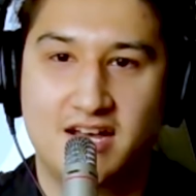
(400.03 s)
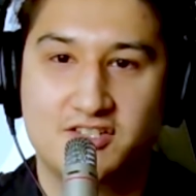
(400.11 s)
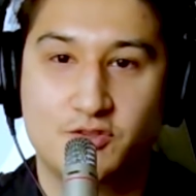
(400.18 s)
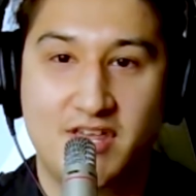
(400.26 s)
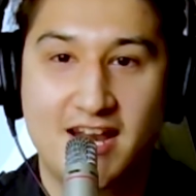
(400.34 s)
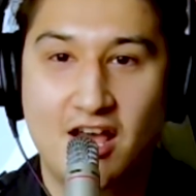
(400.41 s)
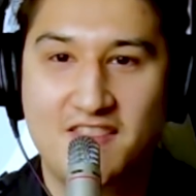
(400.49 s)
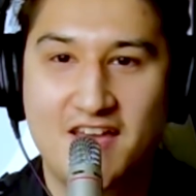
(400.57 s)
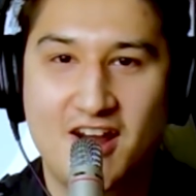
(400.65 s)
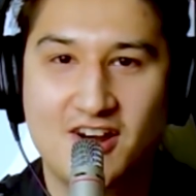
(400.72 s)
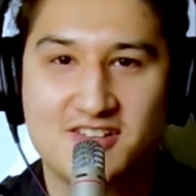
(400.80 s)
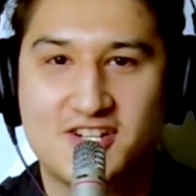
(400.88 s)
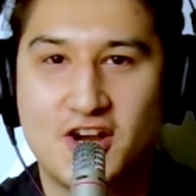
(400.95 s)
So get out
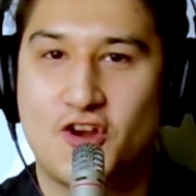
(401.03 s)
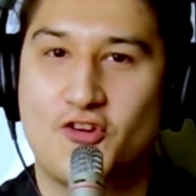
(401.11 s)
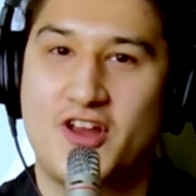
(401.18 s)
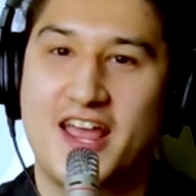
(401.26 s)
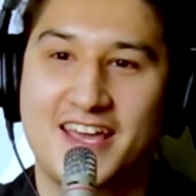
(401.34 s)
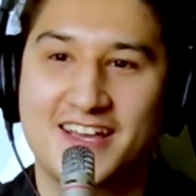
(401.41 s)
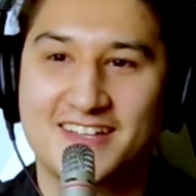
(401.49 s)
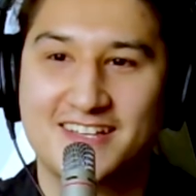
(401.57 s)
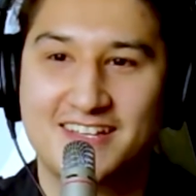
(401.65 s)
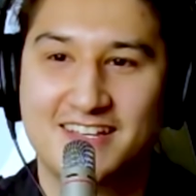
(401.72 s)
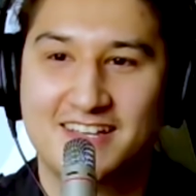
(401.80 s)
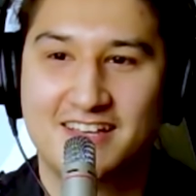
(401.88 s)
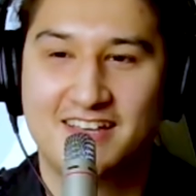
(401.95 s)
there and start creating.
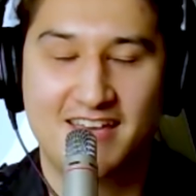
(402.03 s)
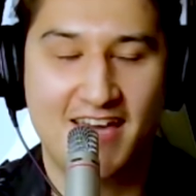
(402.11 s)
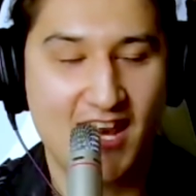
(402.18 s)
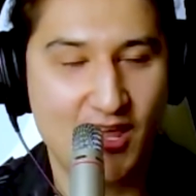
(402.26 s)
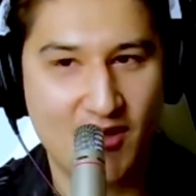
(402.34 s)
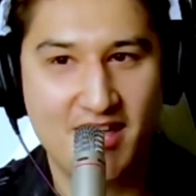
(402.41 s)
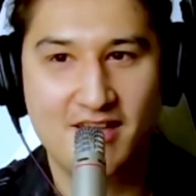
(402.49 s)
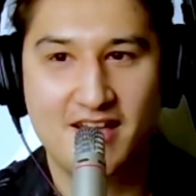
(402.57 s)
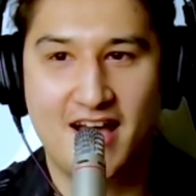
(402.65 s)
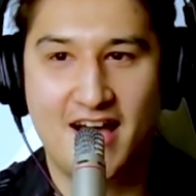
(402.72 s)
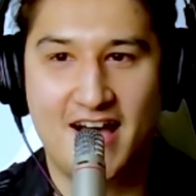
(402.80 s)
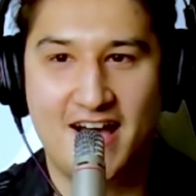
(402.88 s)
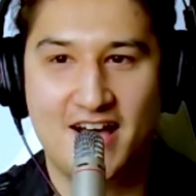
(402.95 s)
Anyway,
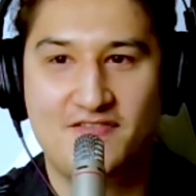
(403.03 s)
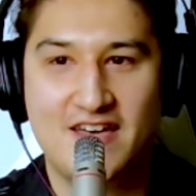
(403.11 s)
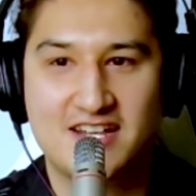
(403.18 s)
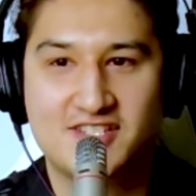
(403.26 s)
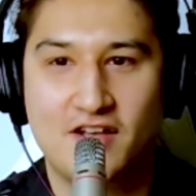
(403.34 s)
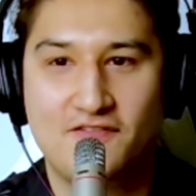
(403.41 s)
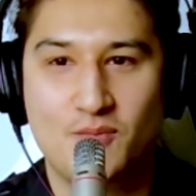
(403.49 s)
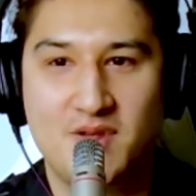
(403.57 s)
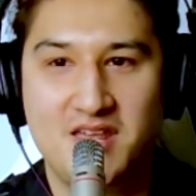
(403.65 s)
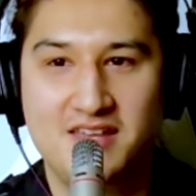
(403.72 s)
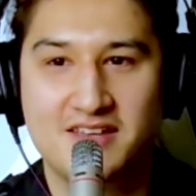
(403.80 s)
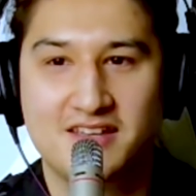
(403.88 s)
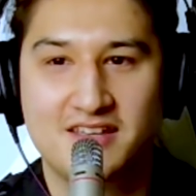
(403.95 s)
that's all for
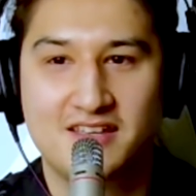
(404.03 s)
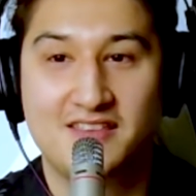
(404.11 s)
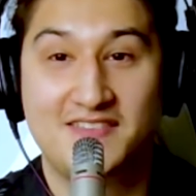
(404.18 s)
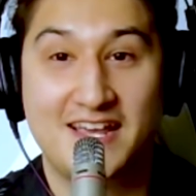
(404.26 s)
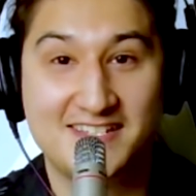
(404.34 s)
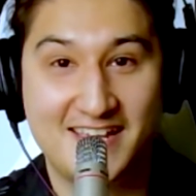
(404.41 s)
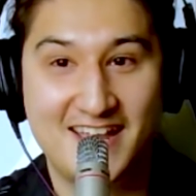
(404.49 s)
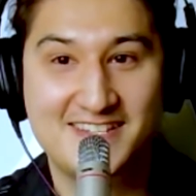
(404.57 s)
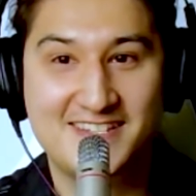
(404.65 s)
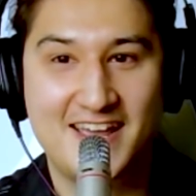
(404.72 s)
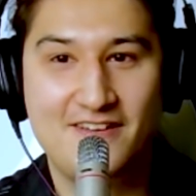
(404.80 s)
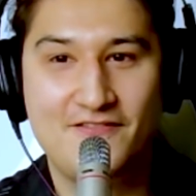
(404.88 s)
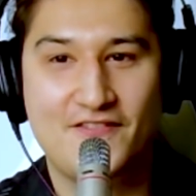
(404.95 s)
me. Thanks again,
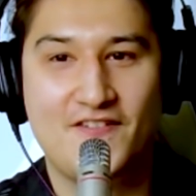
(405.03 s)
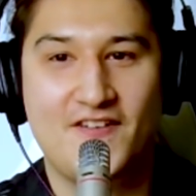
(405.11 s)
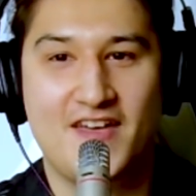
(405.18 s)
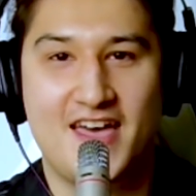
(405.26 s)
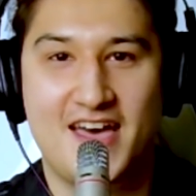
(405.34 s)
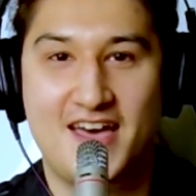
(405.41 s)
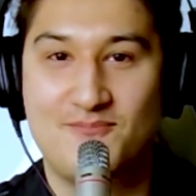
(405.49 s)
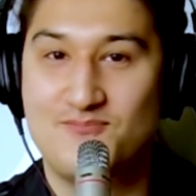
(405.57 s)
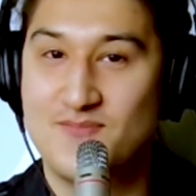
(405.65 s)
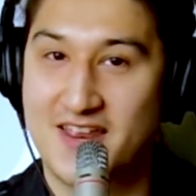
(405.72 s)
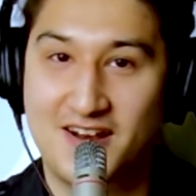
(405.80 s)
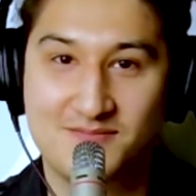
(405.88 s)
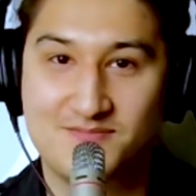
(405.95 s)
Dave,
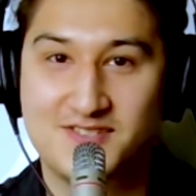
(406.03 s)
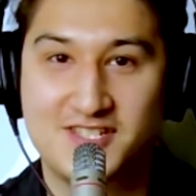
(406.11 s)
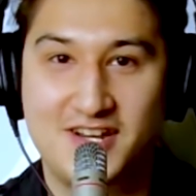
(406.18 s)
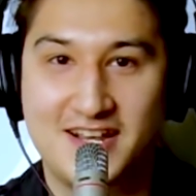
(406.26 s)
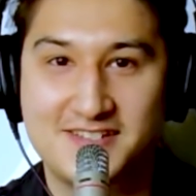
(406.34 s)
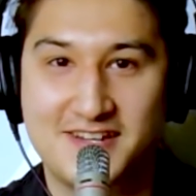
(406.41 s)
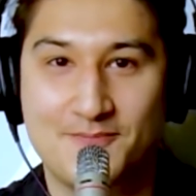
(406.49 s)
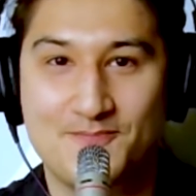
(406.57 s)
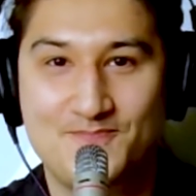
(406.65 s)
and I'll see you next time.